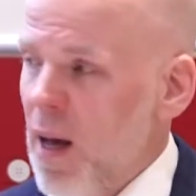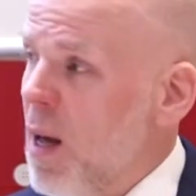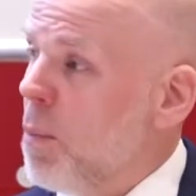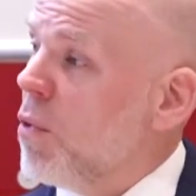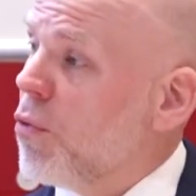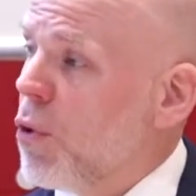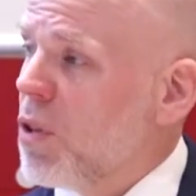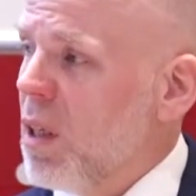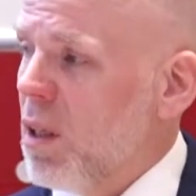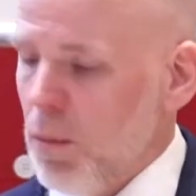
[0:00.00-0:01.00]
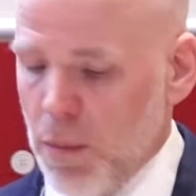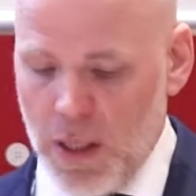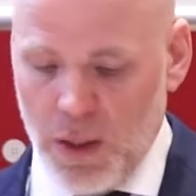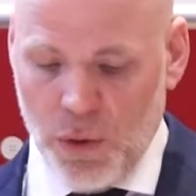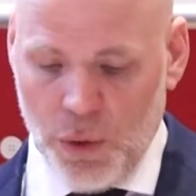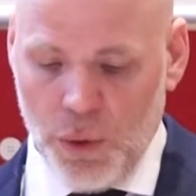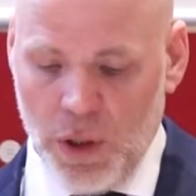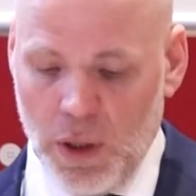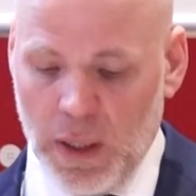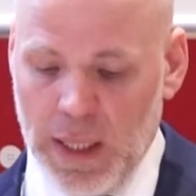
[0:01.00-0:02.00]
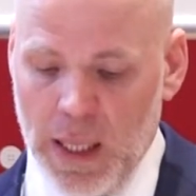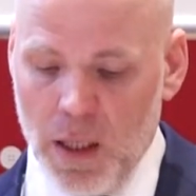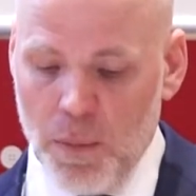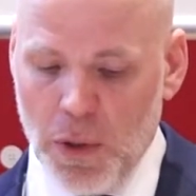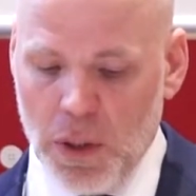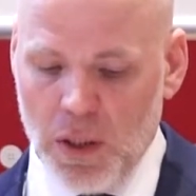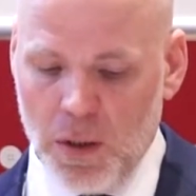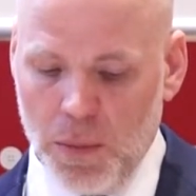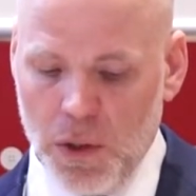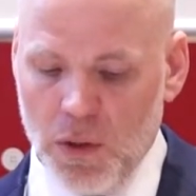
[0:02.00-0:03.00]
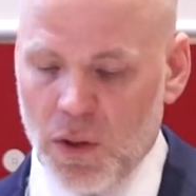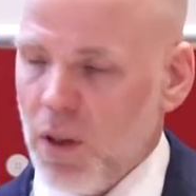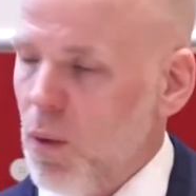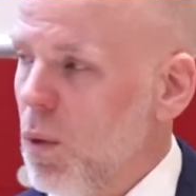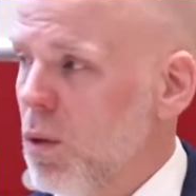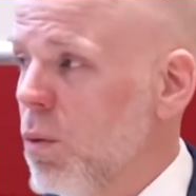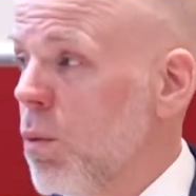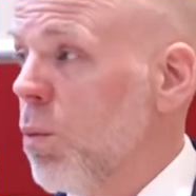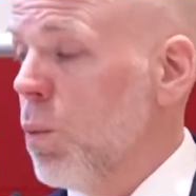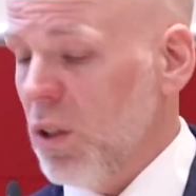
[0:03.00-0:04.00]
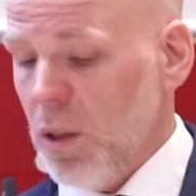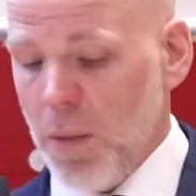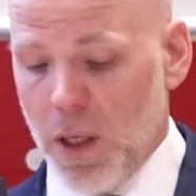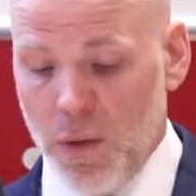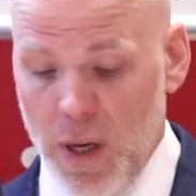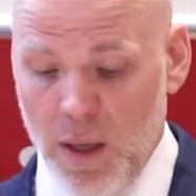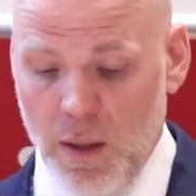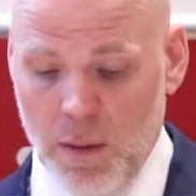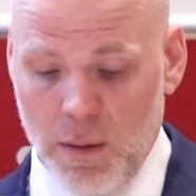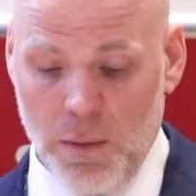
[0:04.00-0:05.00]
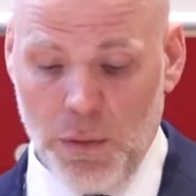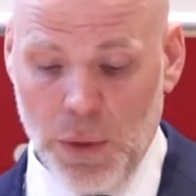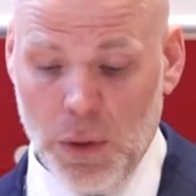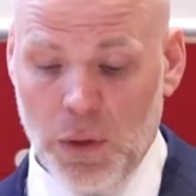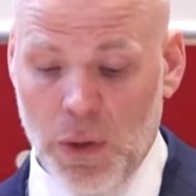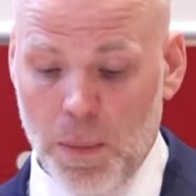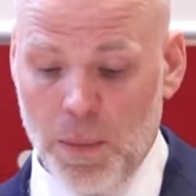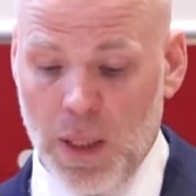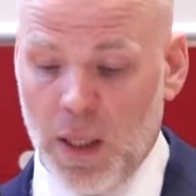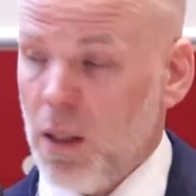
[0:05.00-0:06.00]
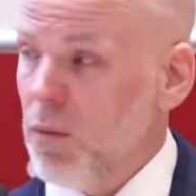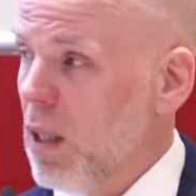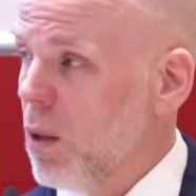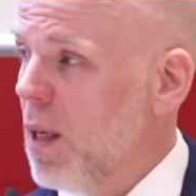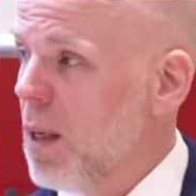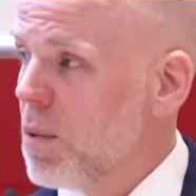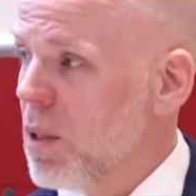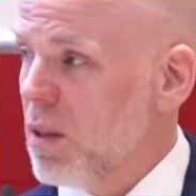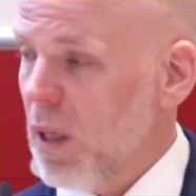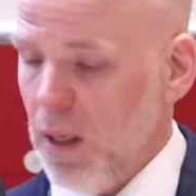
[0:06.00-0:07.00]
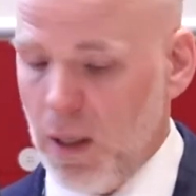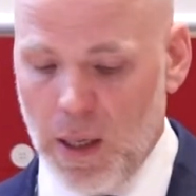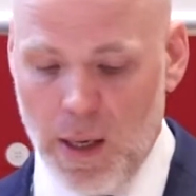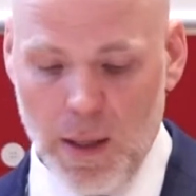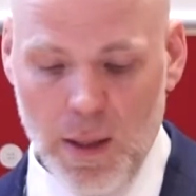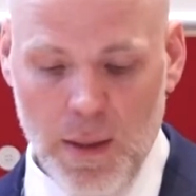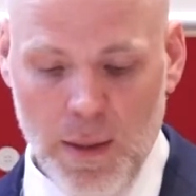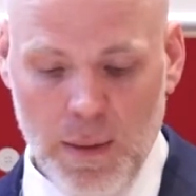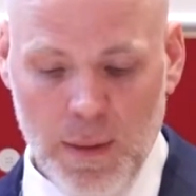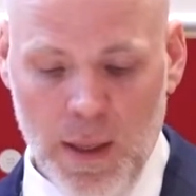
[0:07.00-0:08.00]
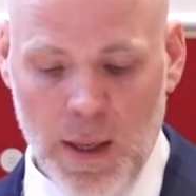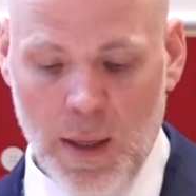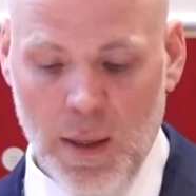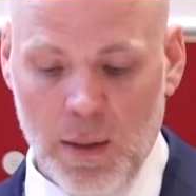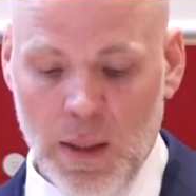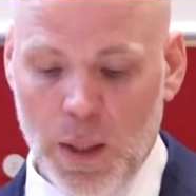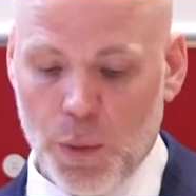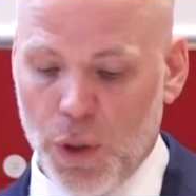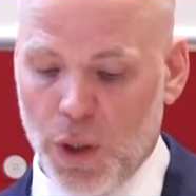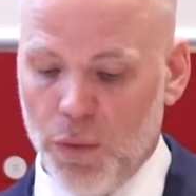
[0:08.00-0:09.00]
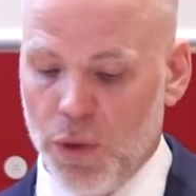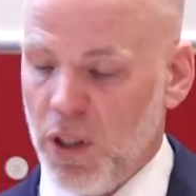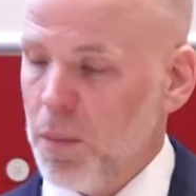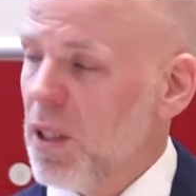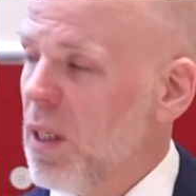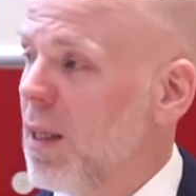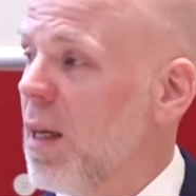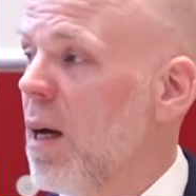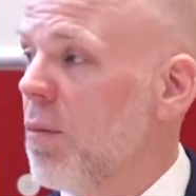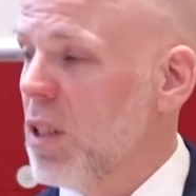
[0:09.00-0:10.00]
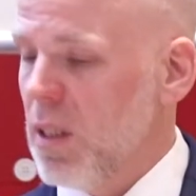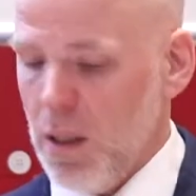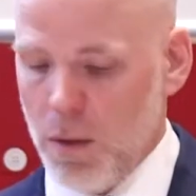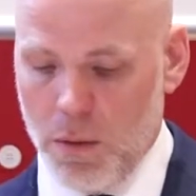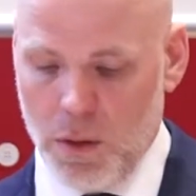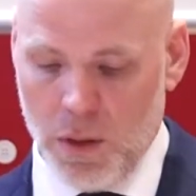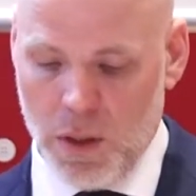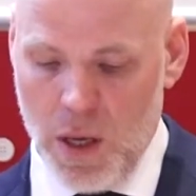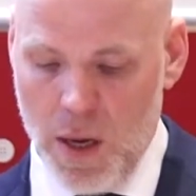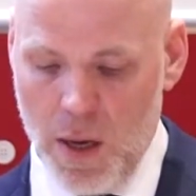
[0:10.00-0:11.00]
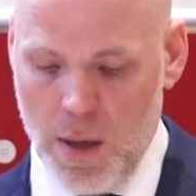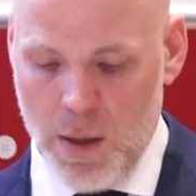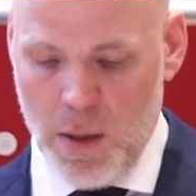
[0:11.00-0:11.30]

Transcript: And before saying goodbye to the Canadian participants, I want to wish them a great field trip at Ivado Labs and Scale AI and networking reception at Aviseo Conseil.